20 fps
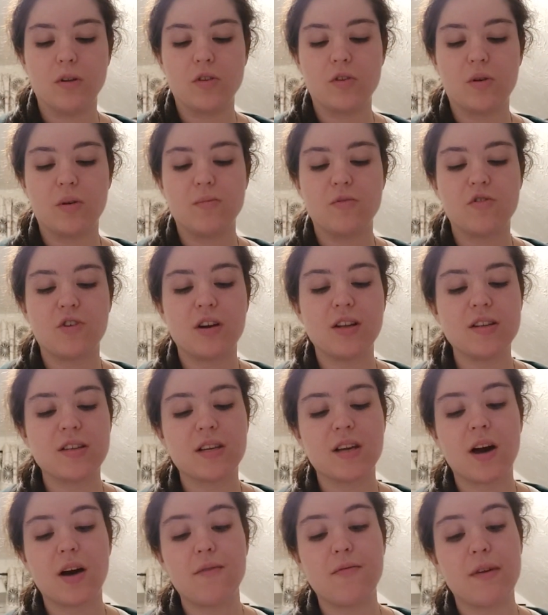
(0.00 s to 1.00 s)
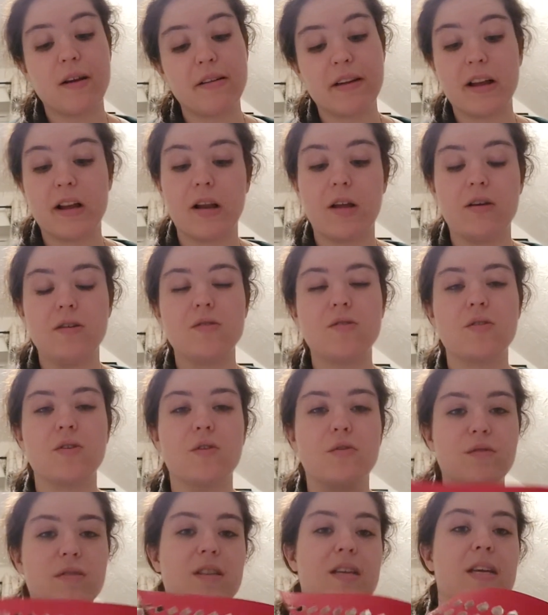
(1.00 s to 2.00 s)
So I'm trying to cut very close, and
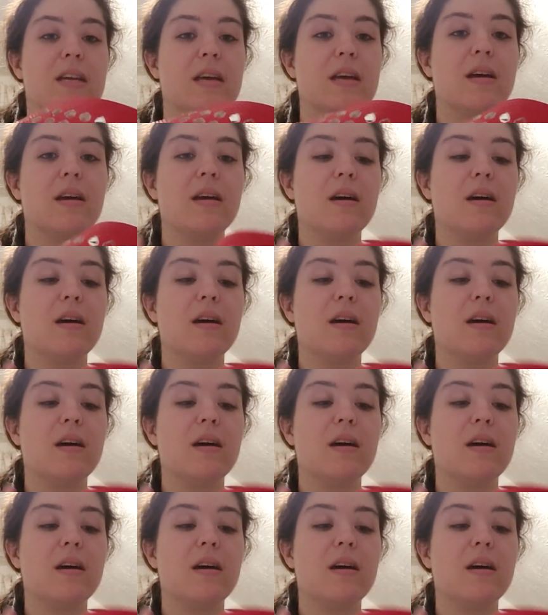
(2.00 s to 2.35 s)
obviously